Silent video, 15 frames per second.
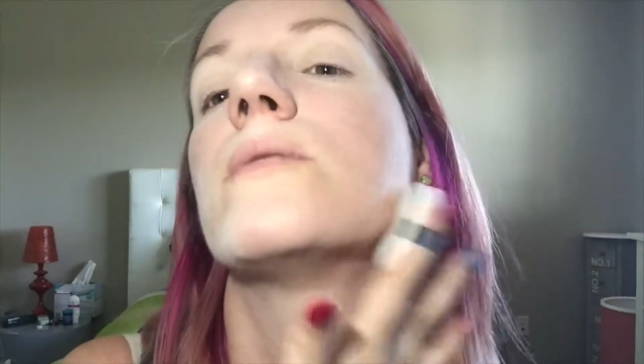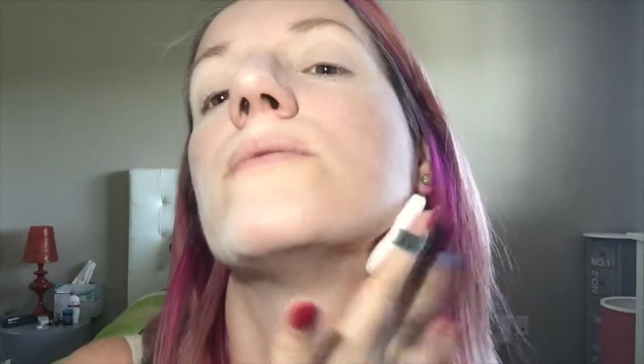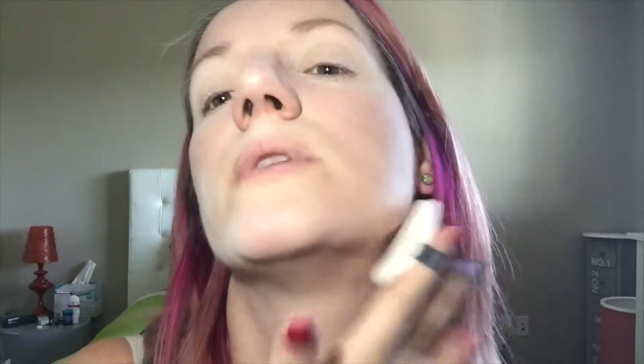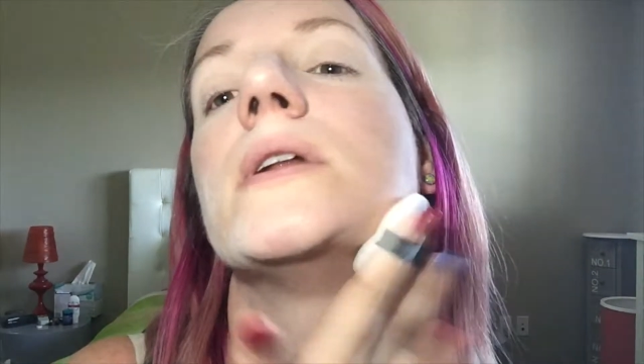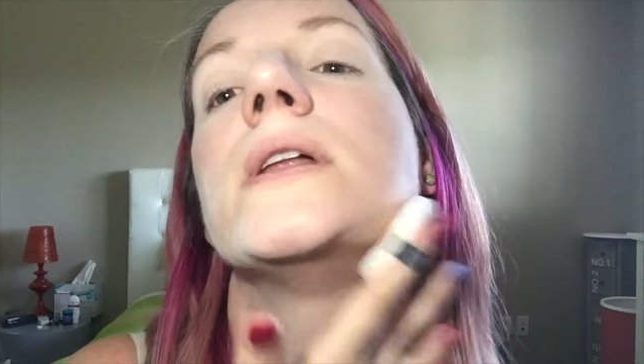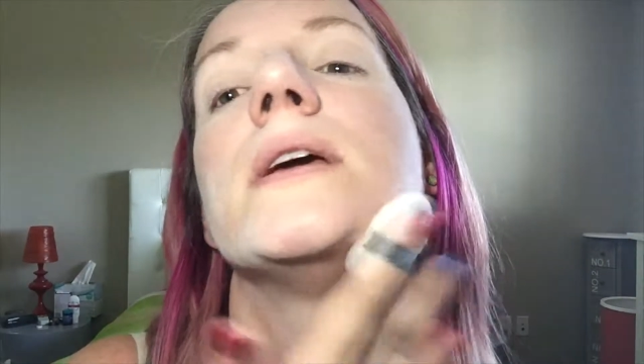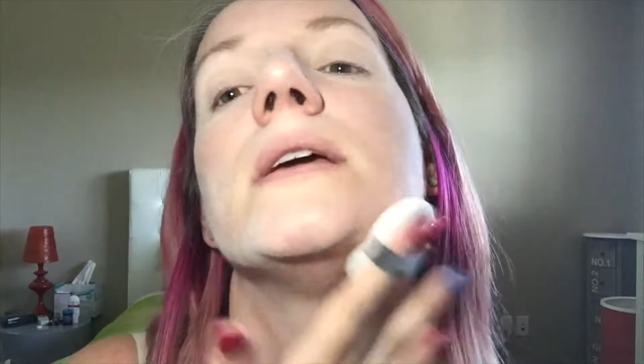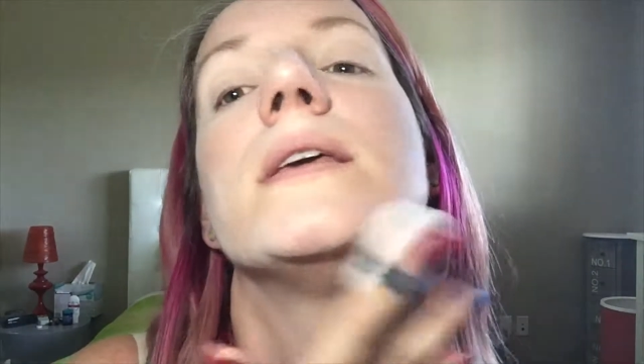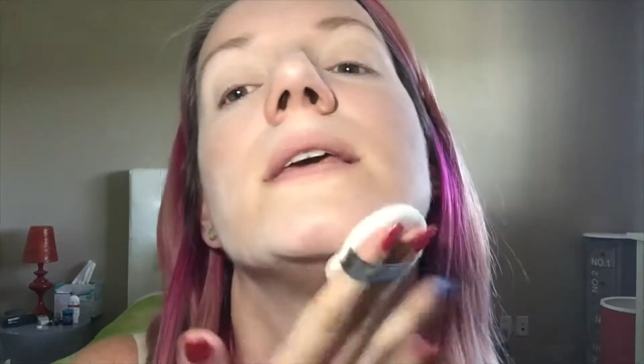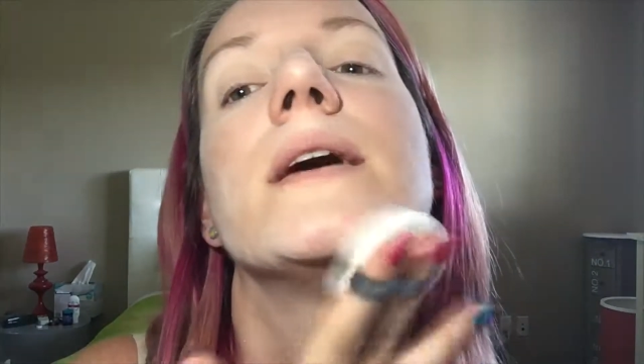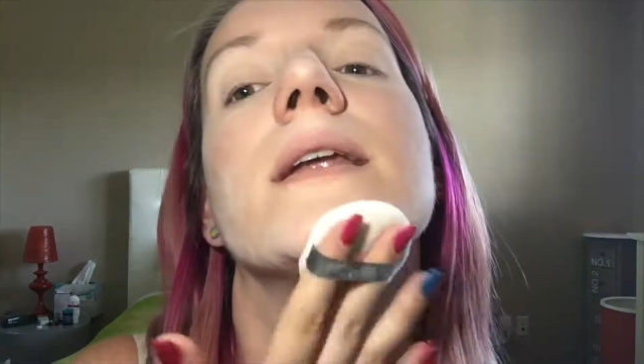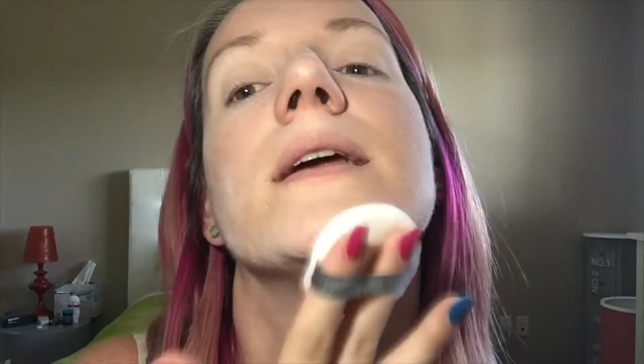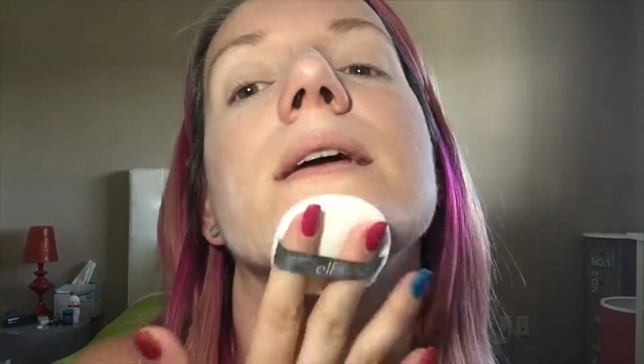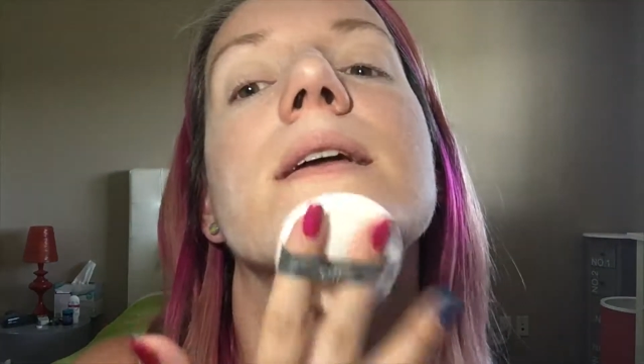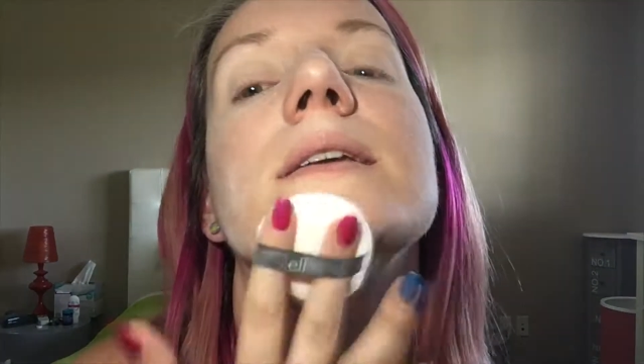really
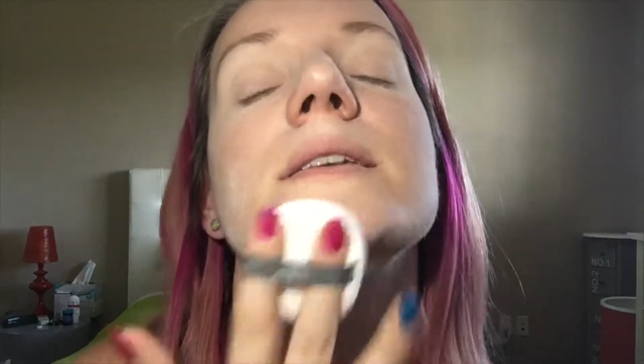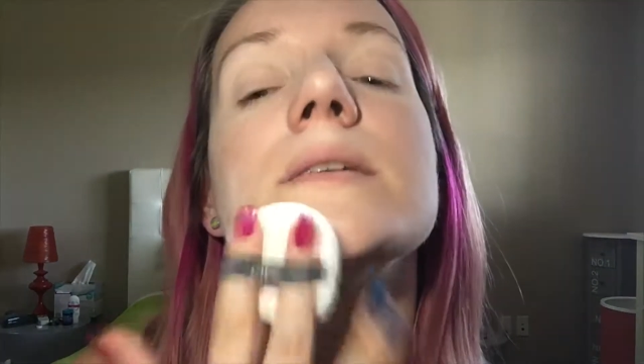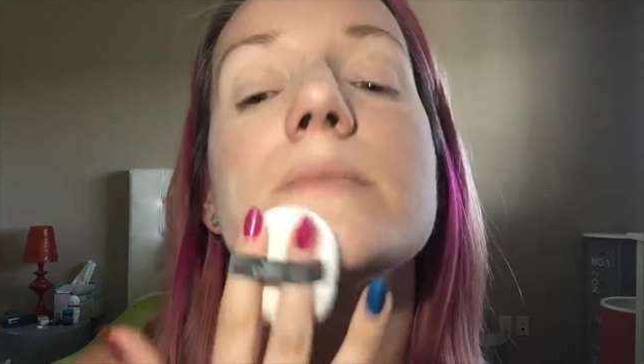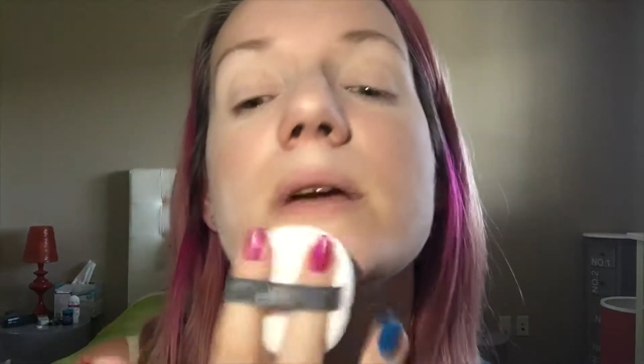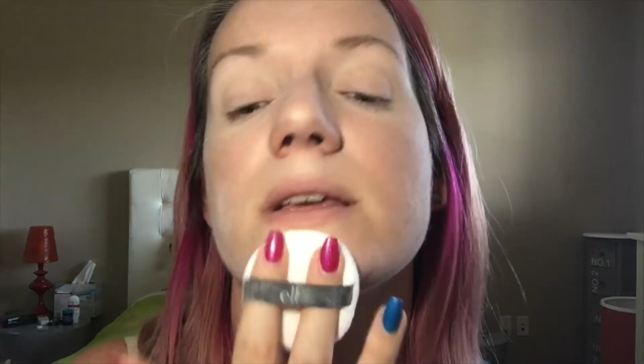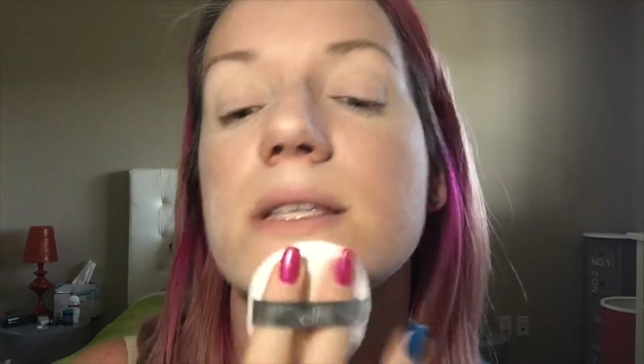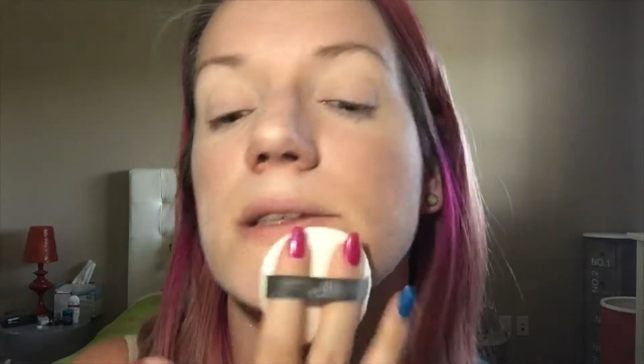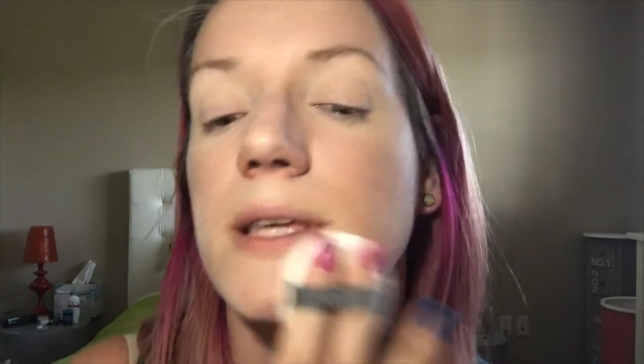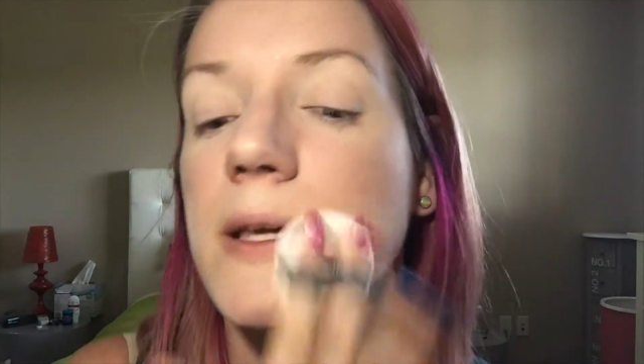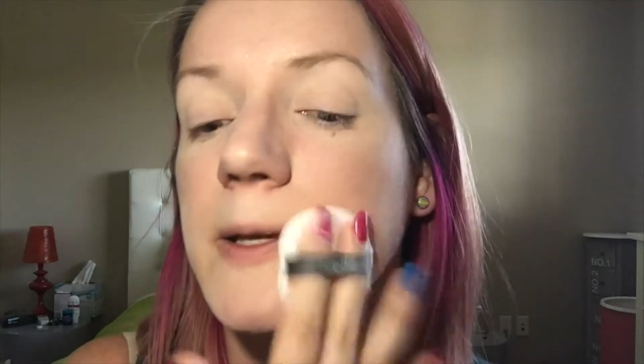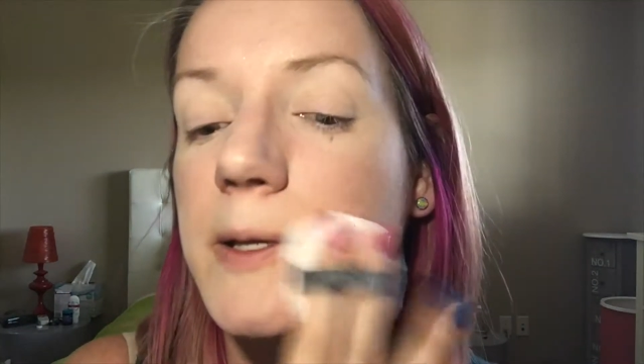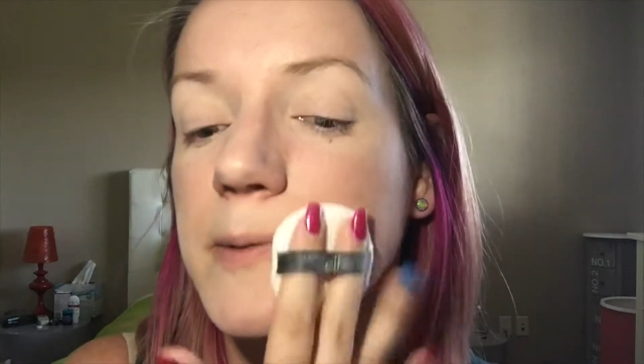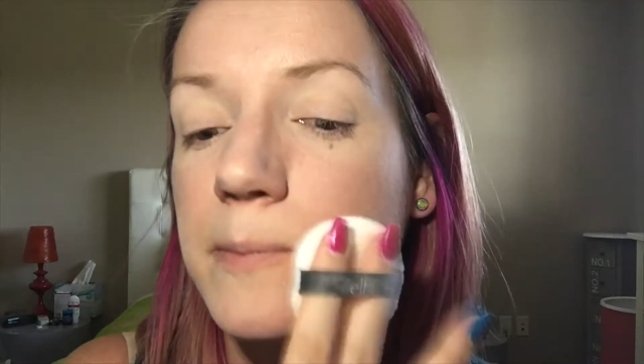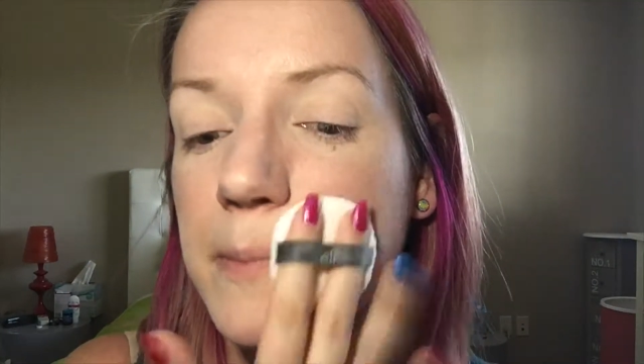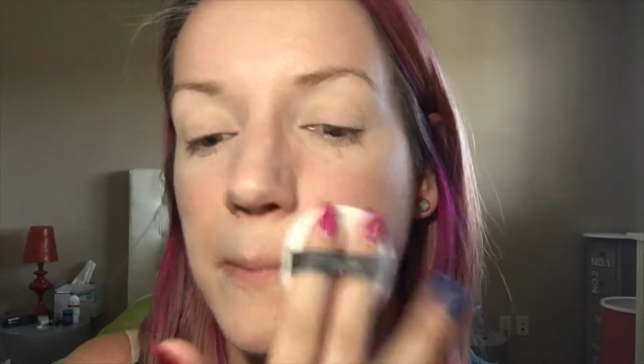get it into my
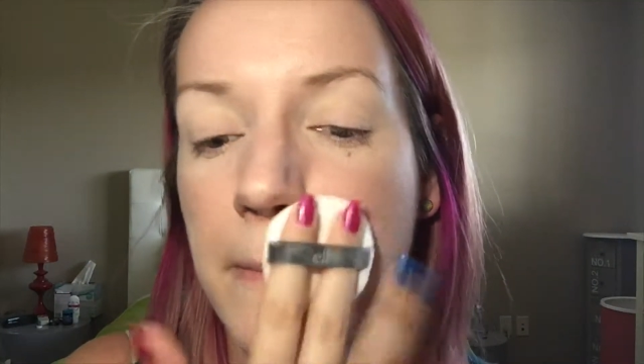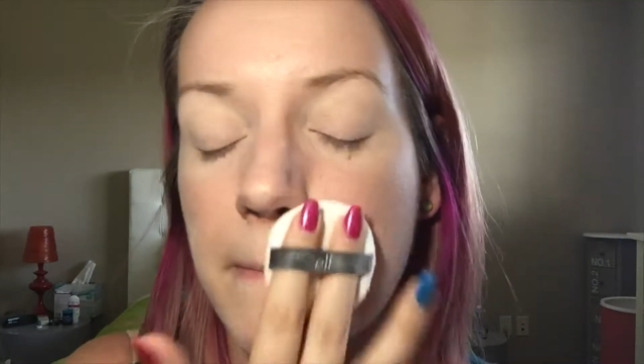skin